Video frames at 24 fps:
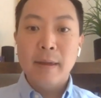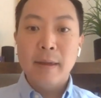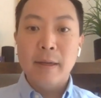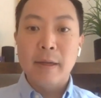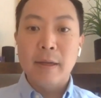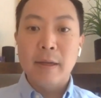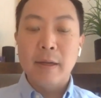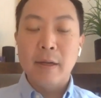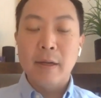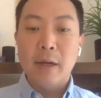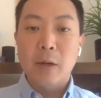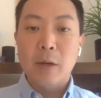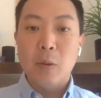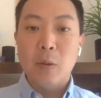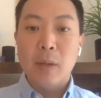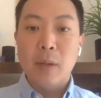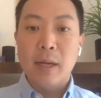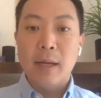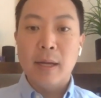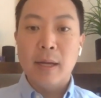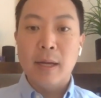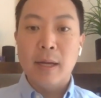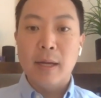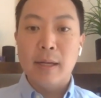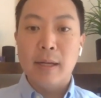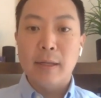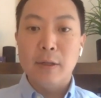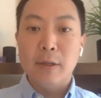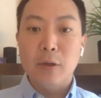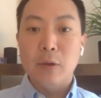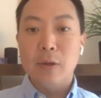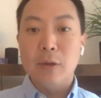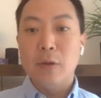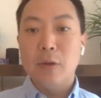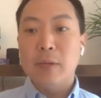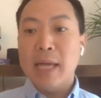
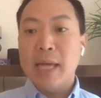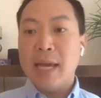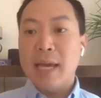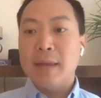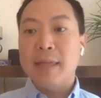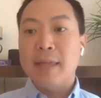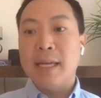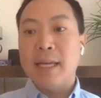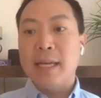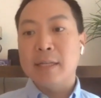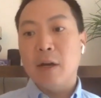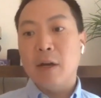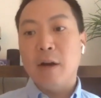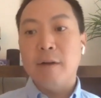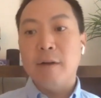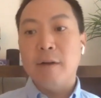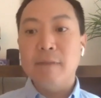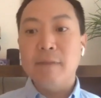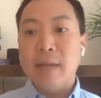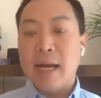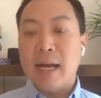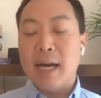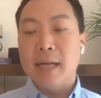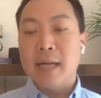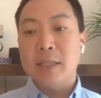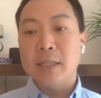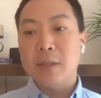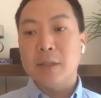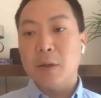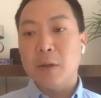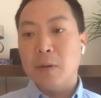you take things offline.